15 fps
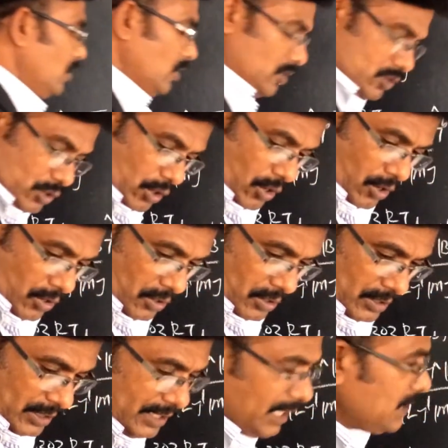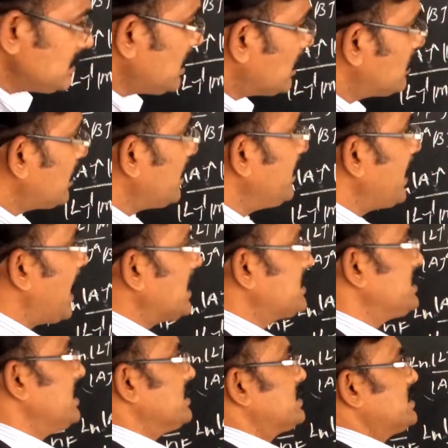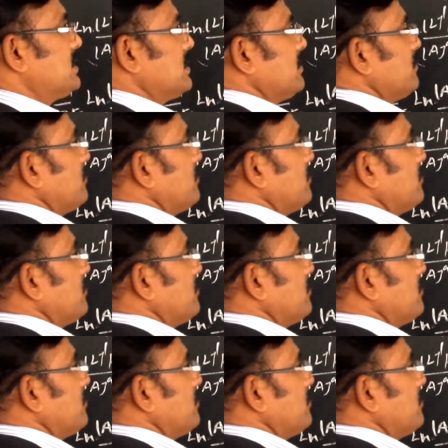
So these are the reactions.